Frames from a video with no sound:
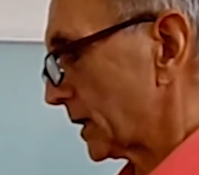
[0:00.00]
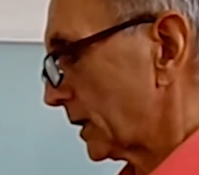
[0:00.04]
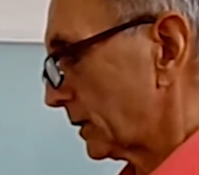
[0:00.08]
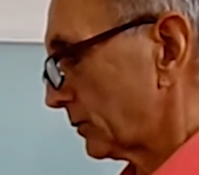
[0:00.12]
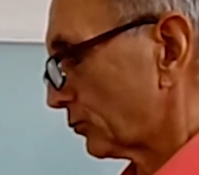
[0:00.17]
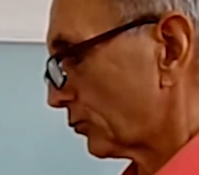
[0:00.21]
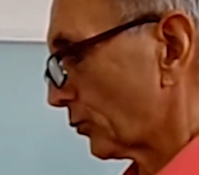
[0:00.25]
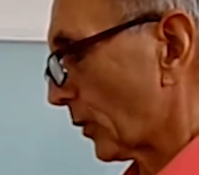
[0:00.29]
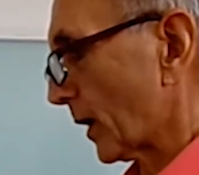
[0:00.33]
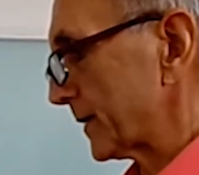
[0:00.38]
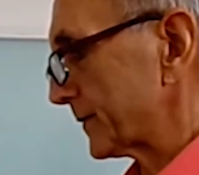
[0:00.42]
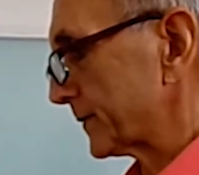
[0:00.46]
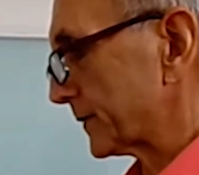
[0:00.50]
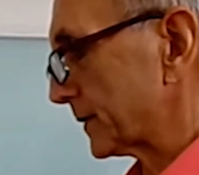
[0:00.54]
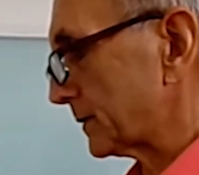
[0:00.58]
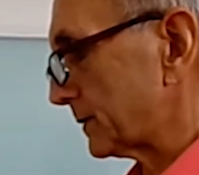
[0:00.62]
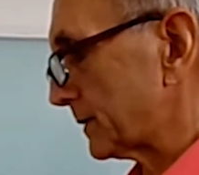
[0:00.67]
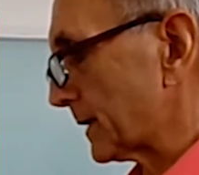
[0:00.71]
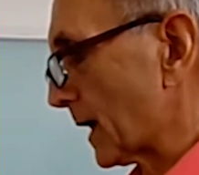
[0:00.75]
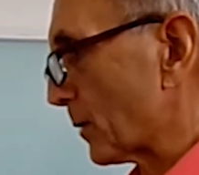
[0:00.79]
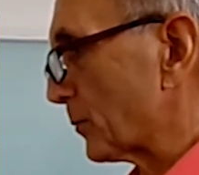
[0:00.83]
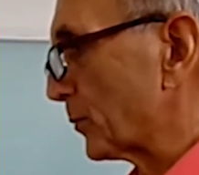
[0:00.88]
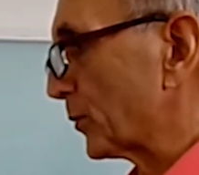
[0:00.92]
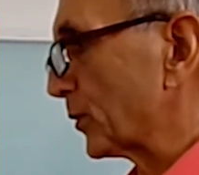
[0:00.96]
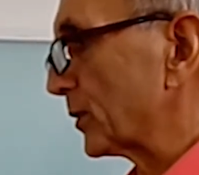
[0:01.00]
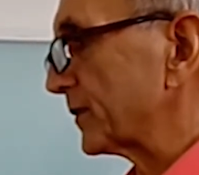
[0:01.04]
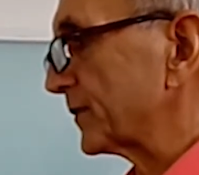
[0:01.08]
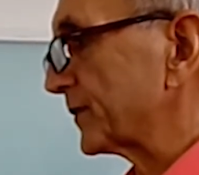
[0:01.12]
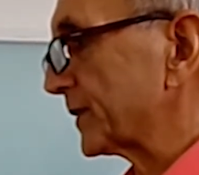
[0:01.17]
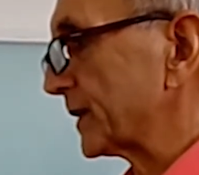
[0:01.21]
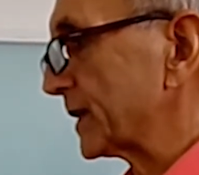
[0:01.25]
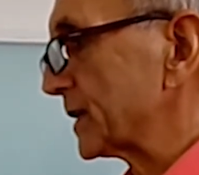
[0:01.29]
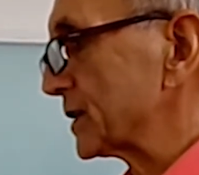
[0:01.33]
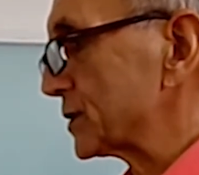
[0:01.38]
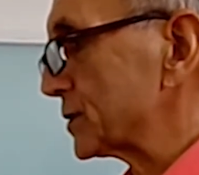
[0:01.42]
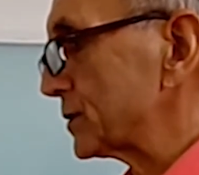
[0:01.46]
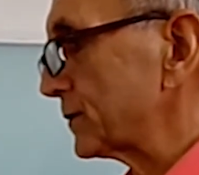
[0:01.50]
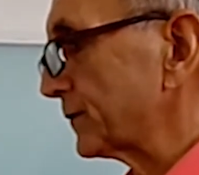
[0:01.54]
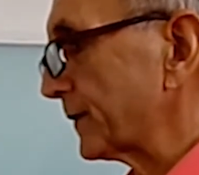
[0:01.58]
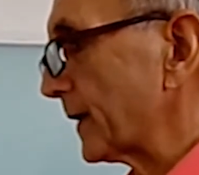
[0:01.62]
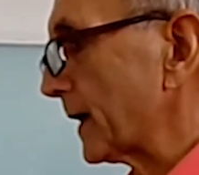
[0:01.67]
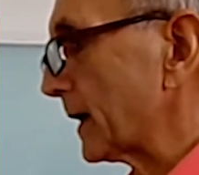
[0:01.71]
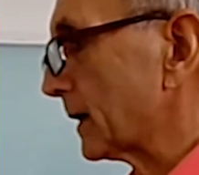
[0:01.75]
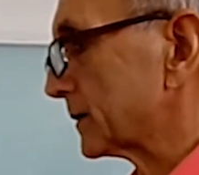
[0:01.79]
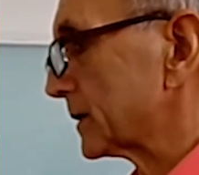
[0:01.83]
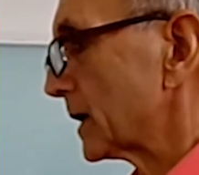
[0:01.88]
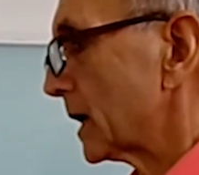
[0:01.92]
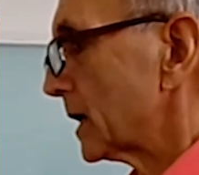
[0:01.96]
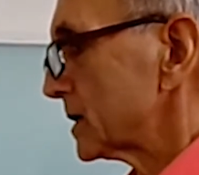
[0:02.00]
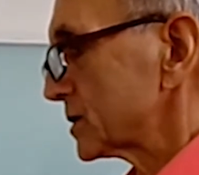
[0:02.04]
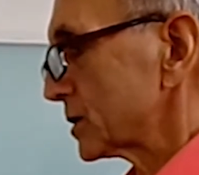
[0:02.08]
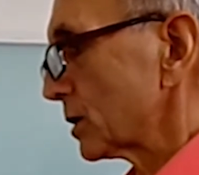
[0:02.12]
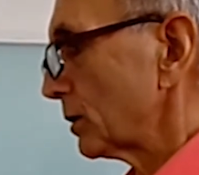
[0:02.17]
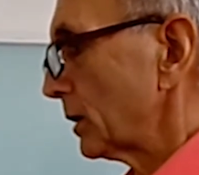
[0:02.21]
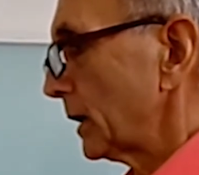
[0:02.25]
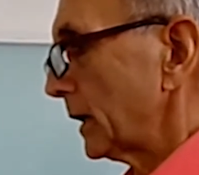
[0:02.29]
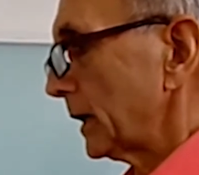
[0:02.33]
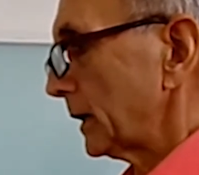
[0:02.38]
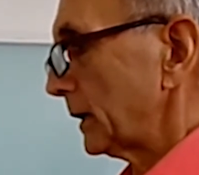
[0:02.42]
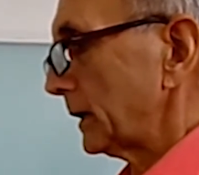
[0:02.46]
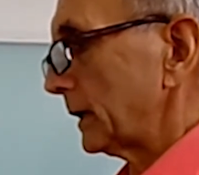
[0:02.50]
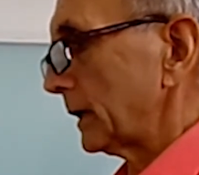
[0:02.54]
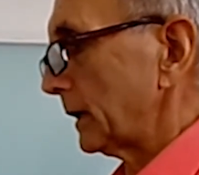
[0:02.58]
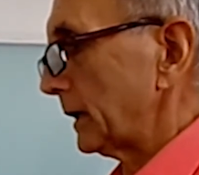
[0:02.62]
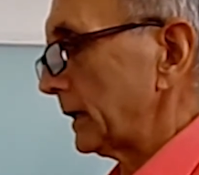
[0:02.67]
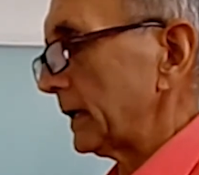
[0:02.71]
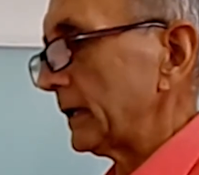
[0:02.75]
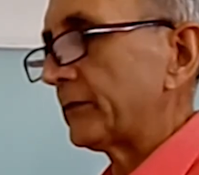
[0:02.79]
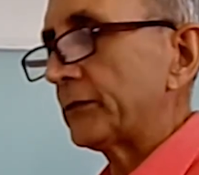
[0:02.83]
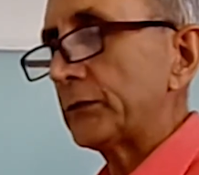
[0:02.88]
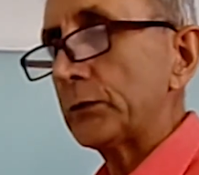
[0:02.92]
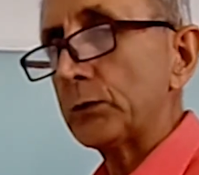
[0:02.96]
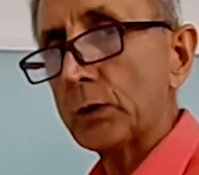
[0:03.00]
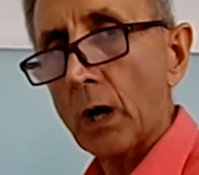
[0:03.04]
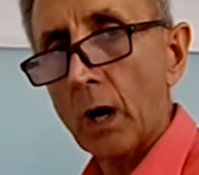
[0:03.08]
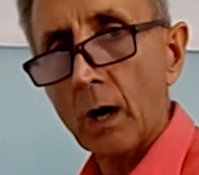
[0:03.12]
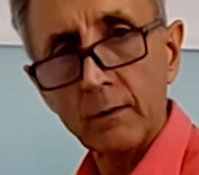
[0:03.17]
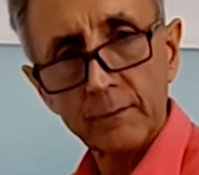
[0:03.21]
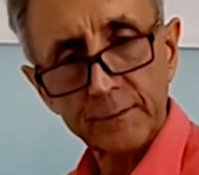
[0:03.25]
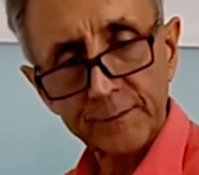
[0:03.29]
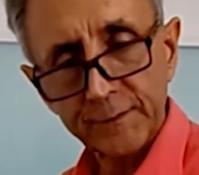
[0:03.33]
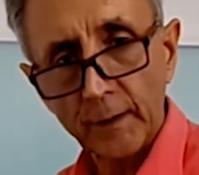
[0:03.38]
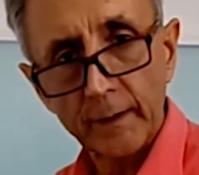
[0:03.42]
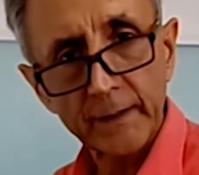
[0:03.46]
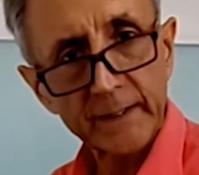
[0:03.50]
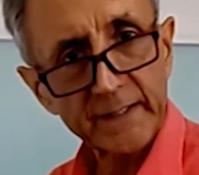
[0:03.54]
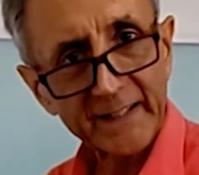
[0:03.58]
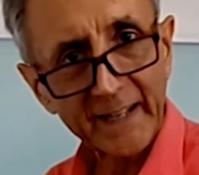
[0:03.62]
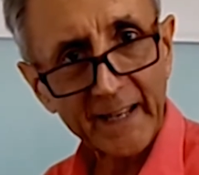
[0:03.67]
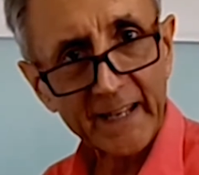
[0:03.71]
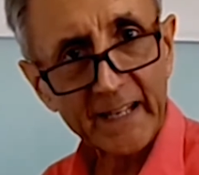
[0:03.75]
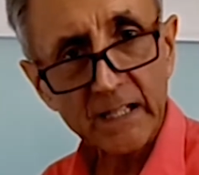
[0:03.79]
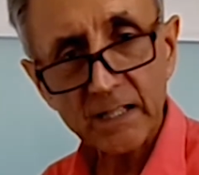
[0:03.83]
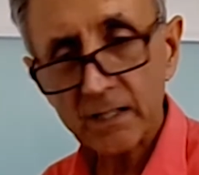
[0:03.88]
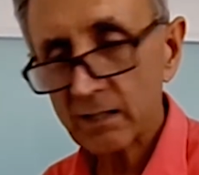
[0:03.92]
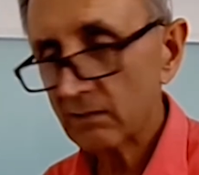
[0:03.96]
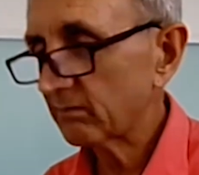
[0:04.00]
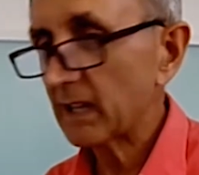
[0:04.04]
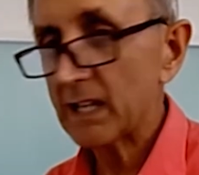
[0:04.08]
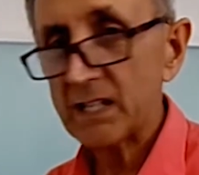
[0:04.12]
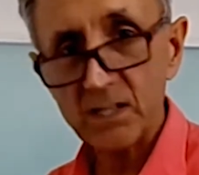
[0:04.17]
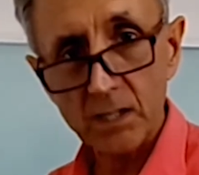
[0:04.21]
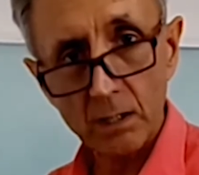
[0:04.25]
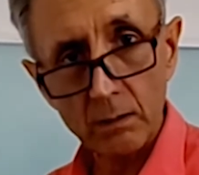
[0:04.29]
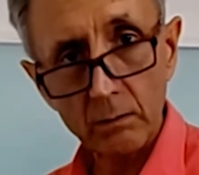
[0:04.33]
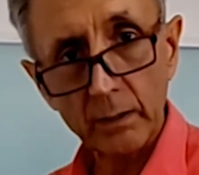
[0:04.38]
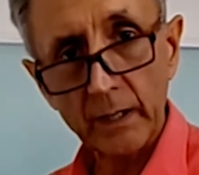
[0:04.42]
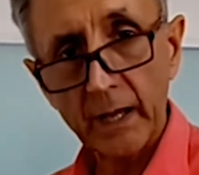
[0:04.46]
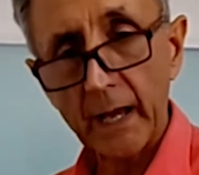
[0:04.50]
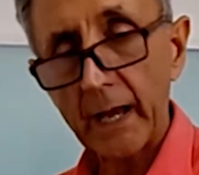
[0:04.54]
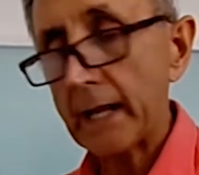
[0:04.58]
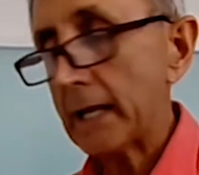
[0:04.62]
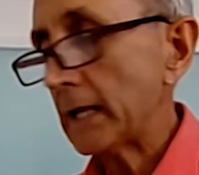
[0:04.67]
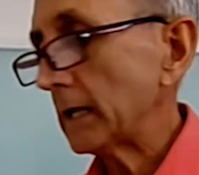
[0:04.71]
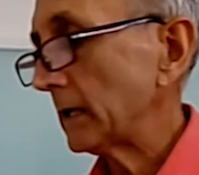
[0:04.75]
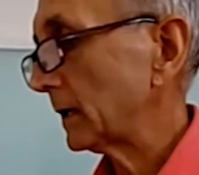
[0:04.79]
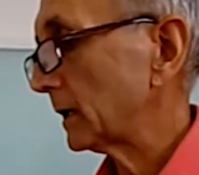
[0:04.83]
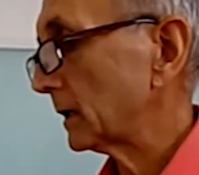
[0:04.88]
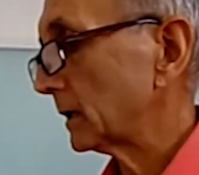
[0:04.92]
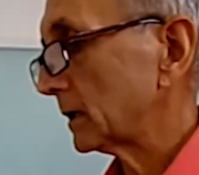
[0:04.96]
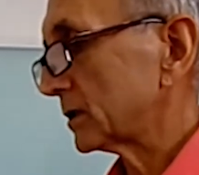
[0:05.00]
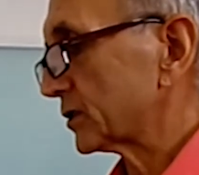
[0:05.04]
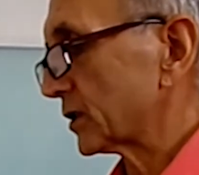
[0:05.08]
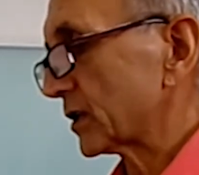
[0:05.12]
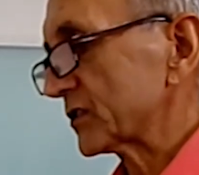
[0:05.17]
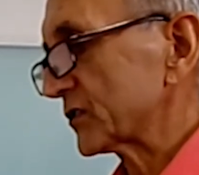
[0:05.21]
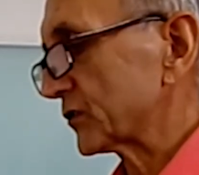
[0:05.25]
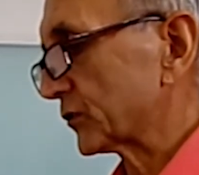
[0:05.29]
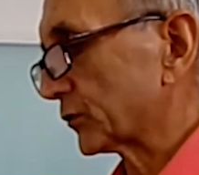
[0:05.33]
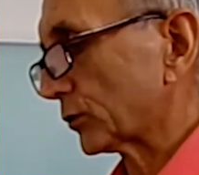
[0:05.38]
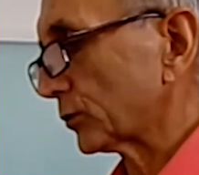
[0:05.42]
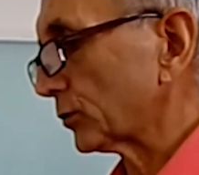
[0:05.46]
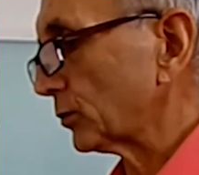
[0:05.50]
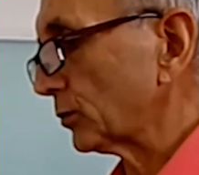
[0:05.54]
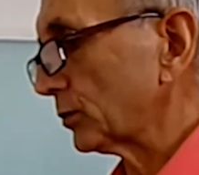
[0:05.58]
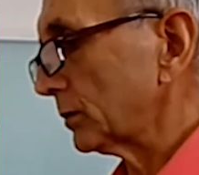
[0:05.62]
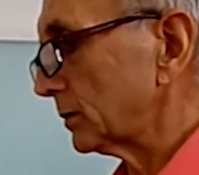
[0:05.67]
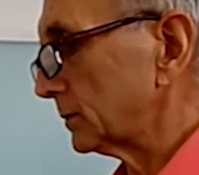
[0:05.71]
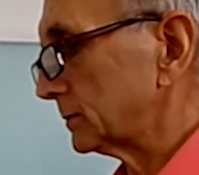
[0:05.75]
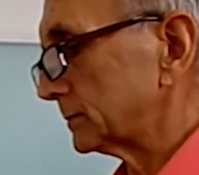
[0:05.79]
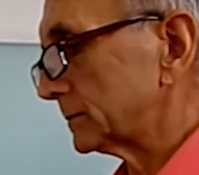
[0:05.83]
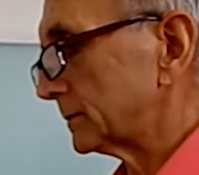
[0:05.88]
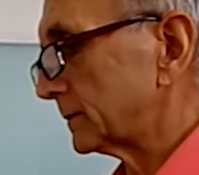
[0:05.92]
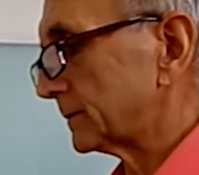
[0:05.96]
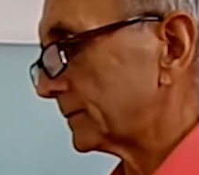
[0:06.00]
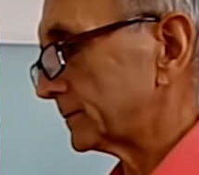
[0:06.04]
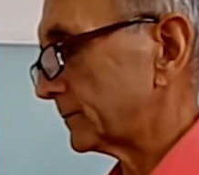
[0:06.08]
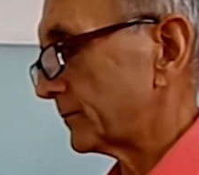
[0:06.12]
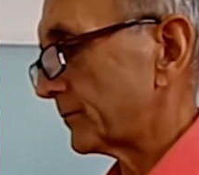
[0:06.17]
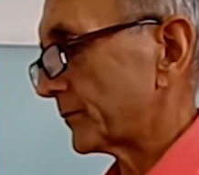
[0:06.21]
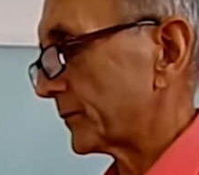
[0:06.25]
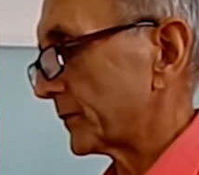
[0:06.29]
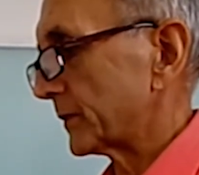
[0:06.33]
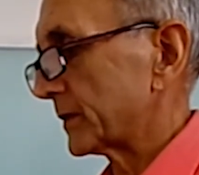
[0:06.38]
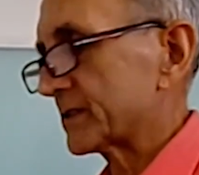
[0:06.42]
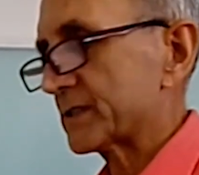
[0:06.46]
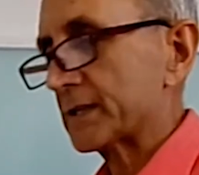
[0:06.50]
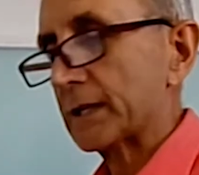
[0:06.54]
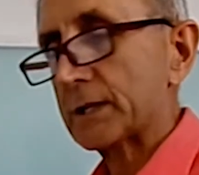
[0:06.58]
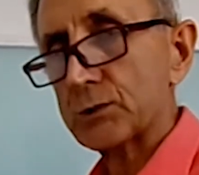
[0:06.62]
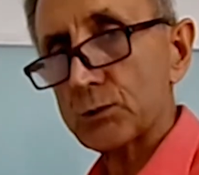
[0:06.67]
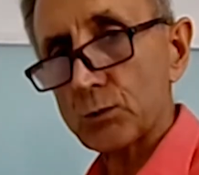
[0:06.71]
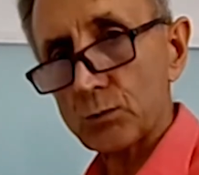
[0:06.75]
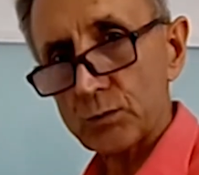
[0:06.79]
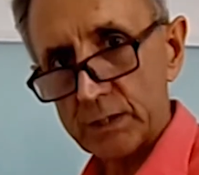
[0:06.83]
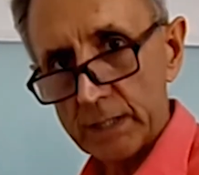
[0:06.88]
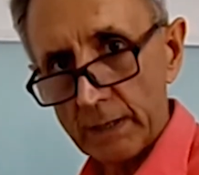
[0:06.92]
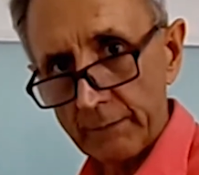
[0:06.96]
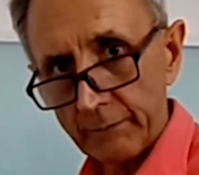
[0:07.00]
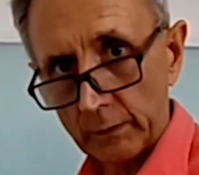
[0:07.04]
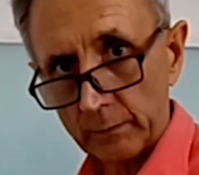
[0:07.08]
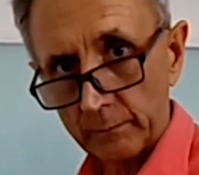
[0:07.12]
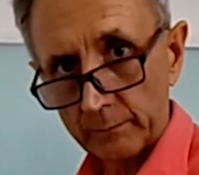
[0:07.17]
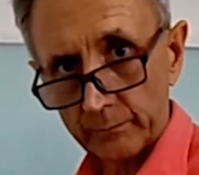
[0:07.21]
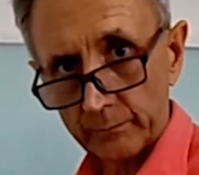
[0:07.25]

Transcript: Write the number of things you found. So if you can't find 8, that's okay. Just do 6 or 7.